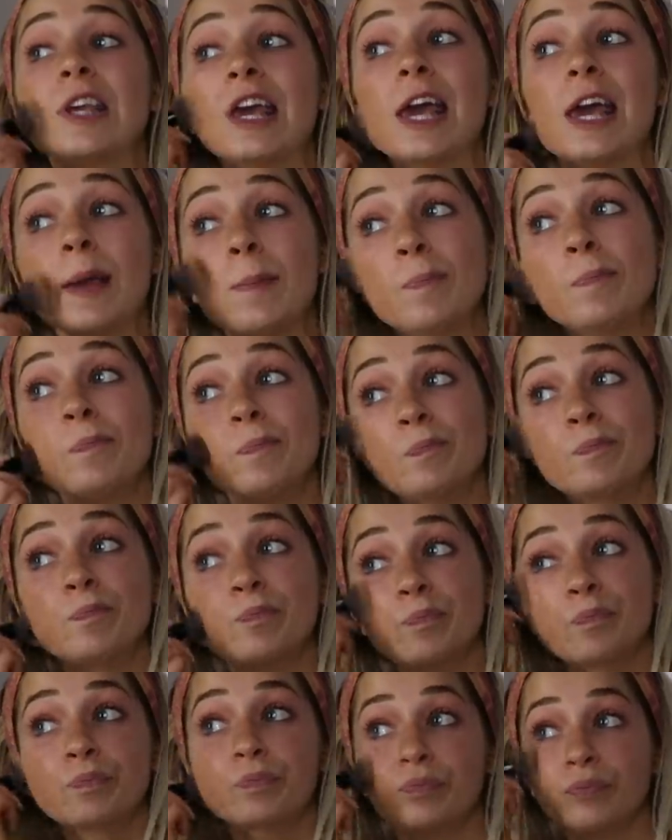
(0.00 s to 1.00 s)
game
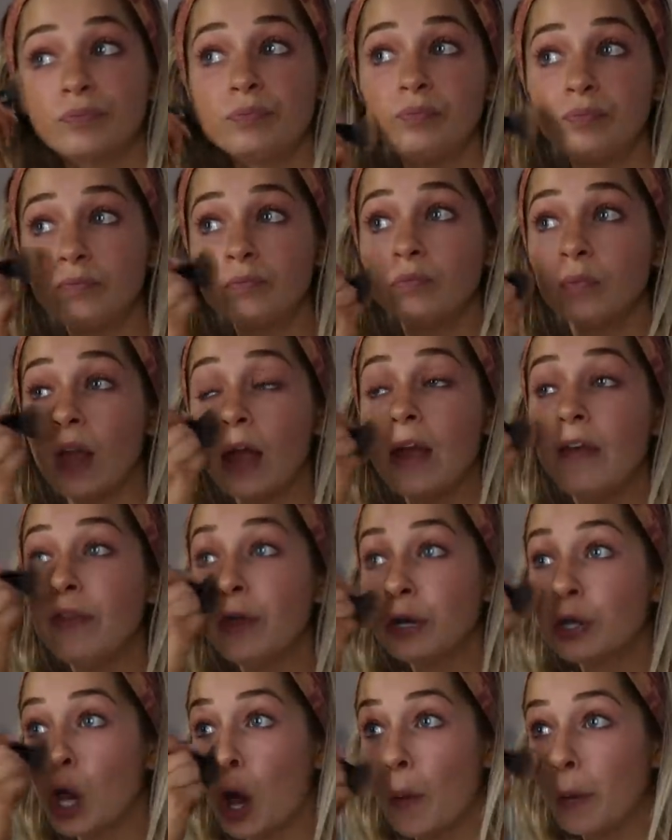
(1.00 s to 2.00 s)
and
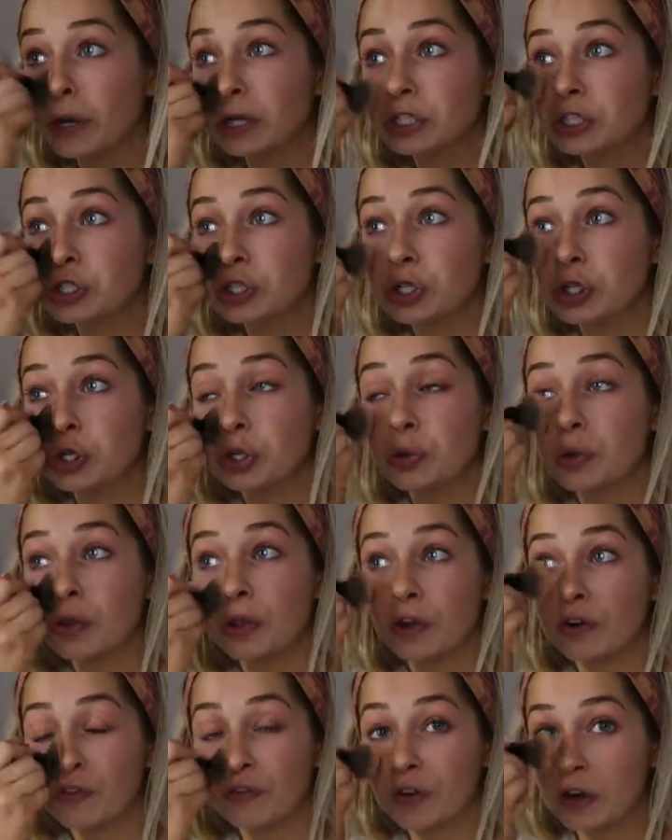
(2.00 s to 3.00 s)
then going to
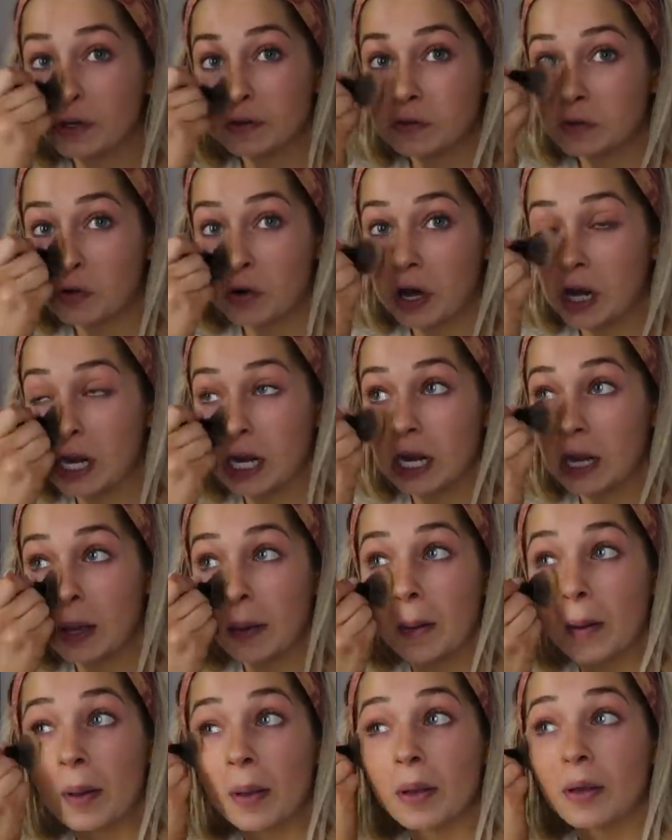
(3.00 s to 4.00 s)
their first grade
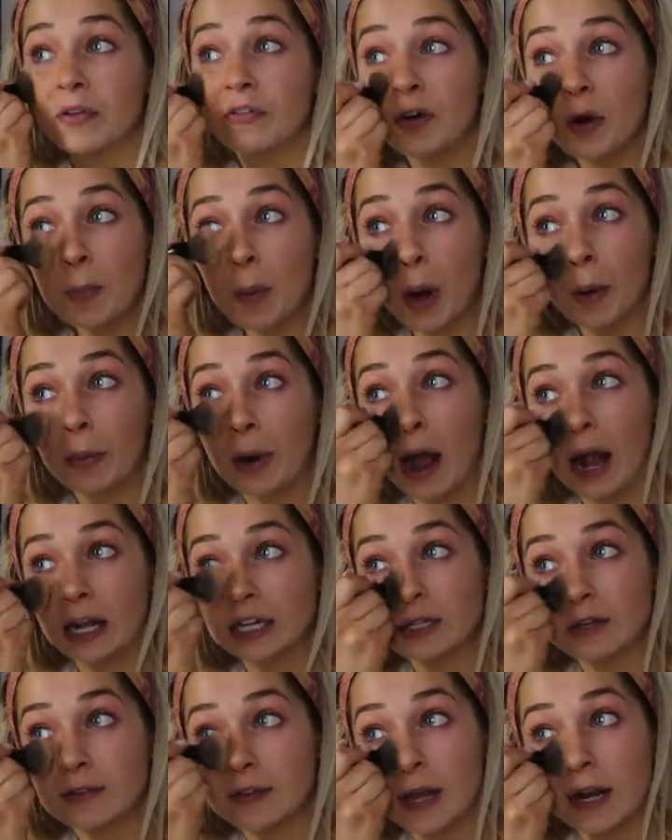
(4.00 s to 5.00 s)
football
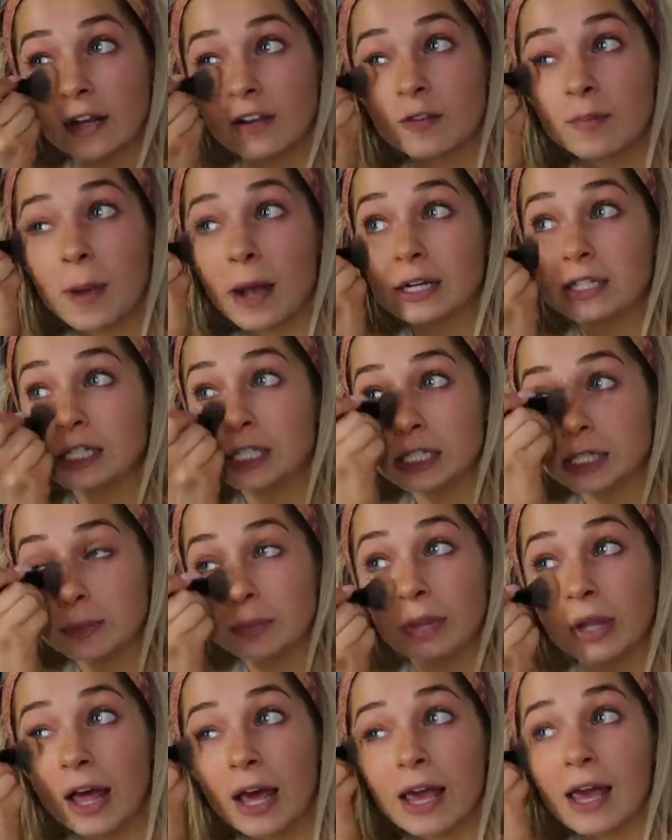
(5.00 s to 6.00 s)
practice and expecting to
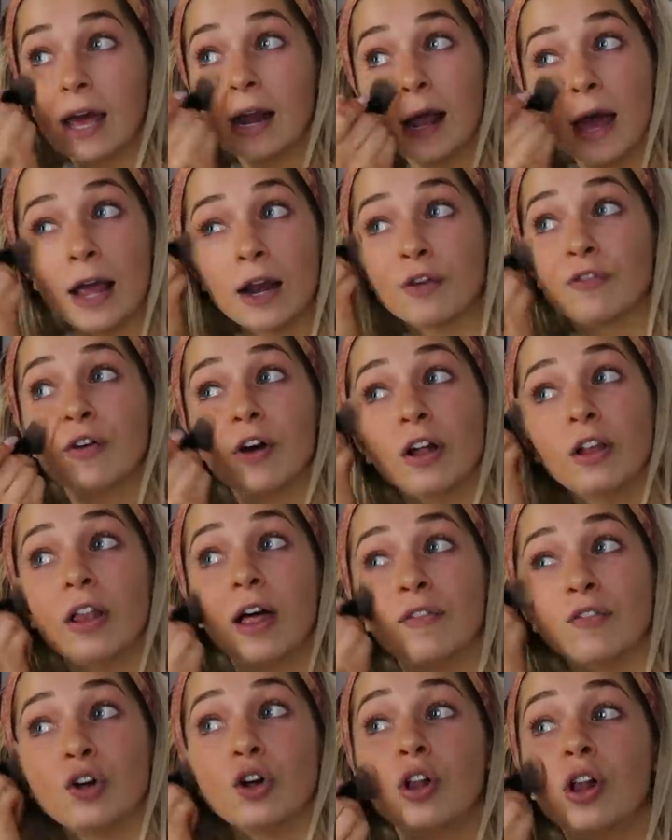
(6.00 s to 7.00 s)
play at NFL
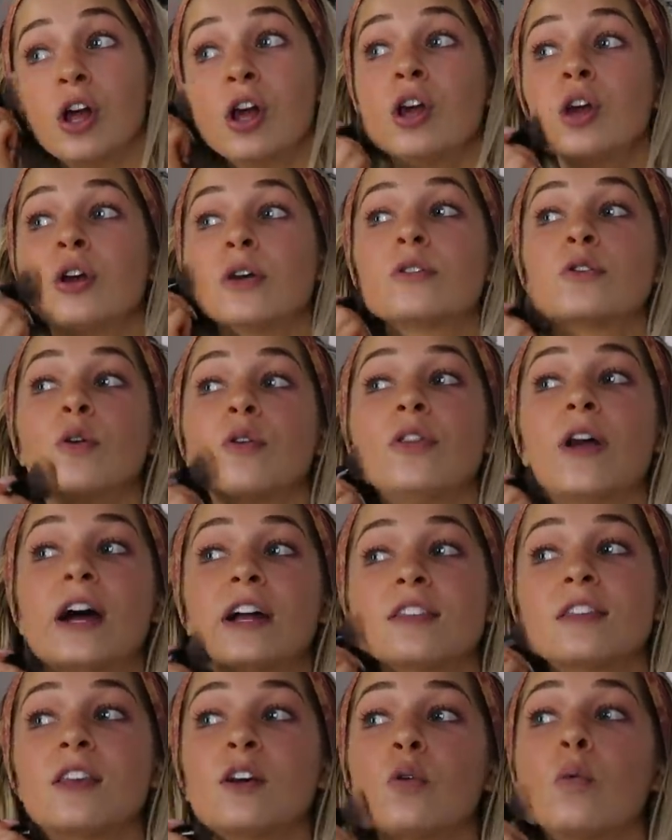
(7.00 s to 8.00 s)
level. So
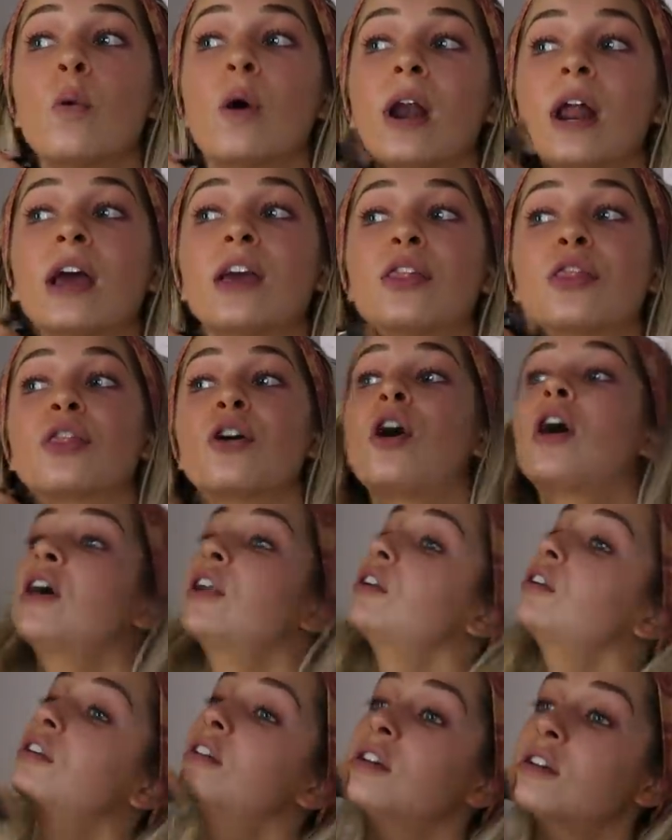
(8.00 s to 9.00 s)
that's like what I
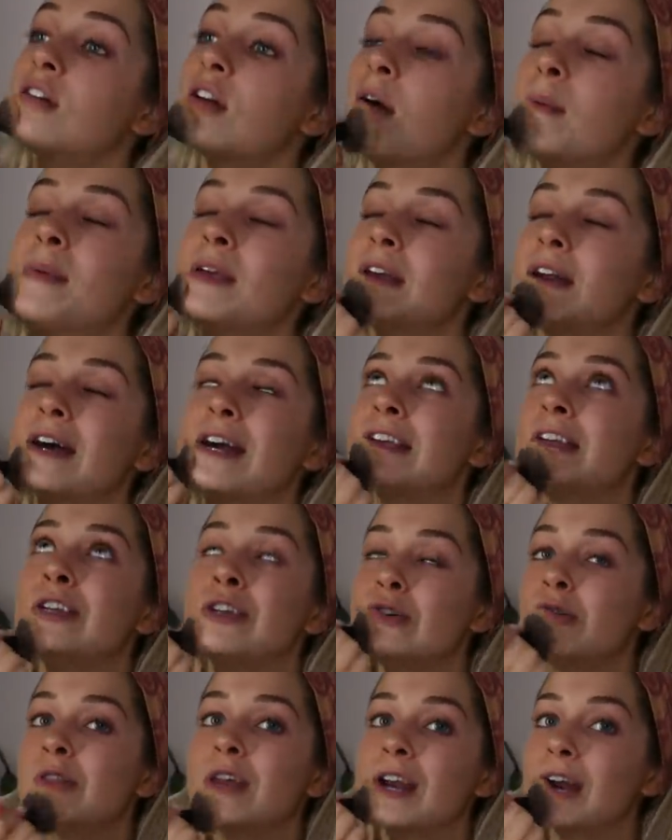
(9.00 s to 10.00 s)
thought. I mean, I
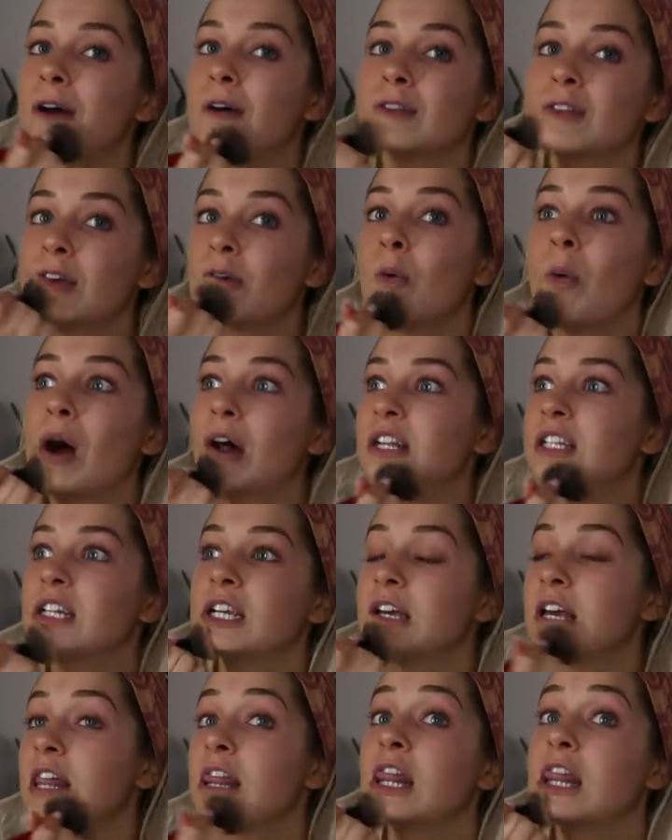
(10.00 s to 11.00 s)
knew that I was like
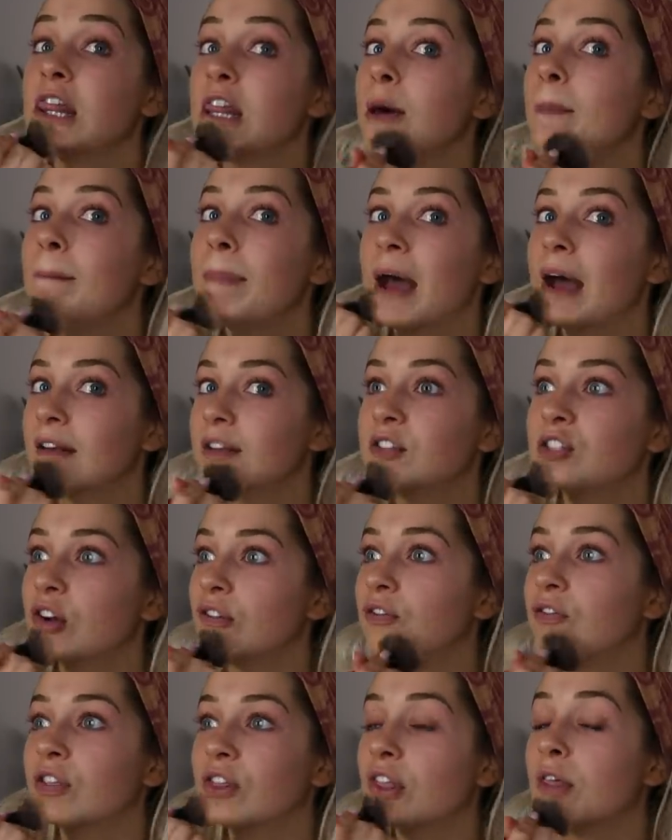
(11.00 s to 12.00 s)
watching the best
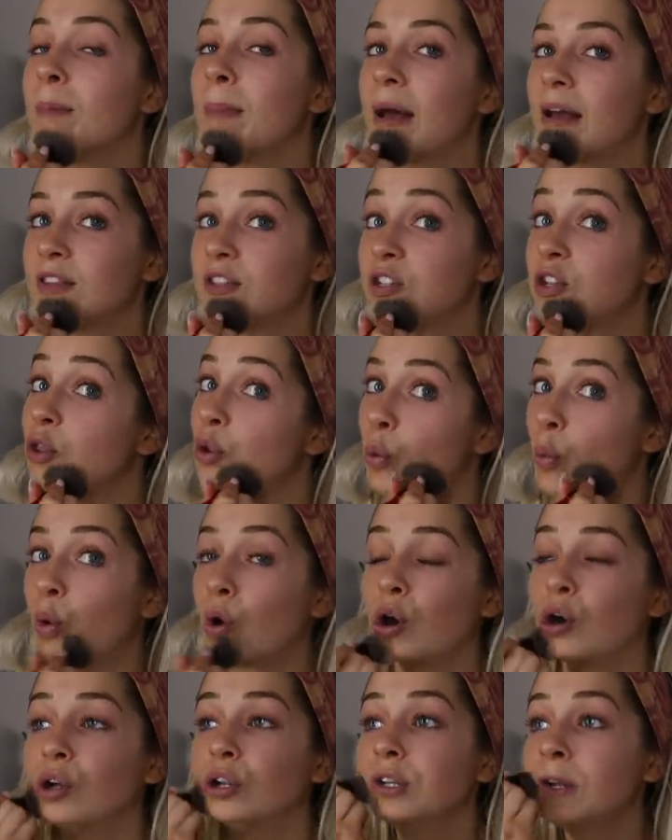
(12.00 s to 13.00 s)
of the best in the
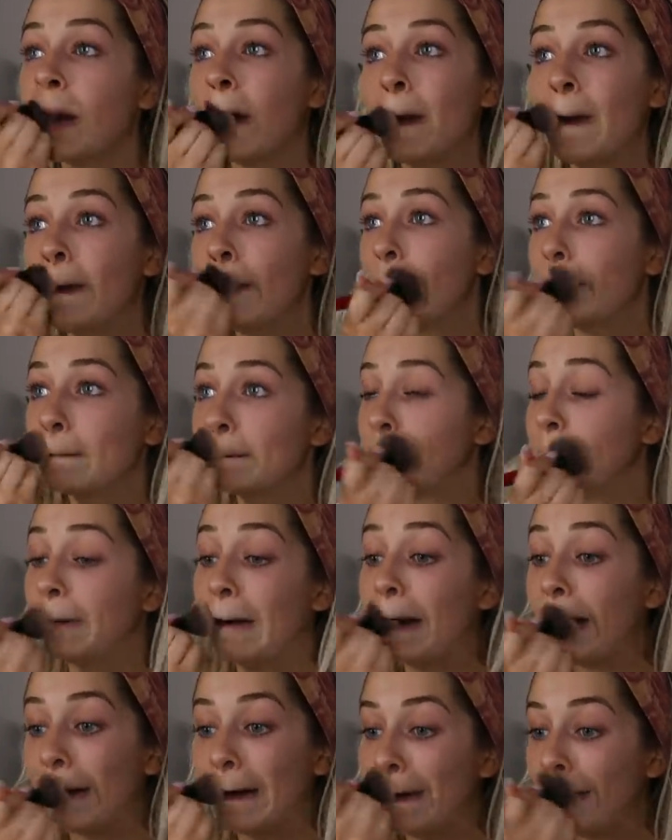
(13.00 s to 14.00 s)
world,
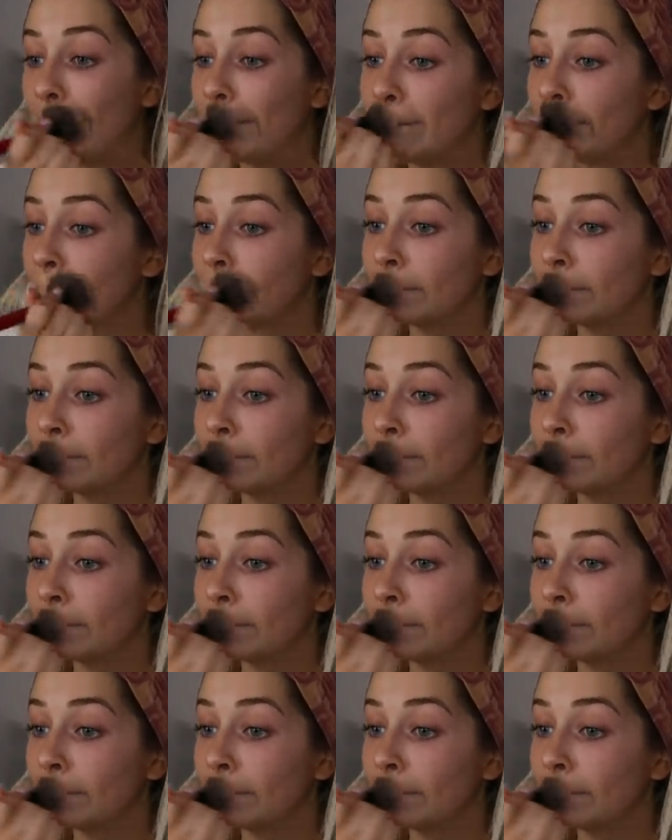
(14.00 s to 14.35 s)
but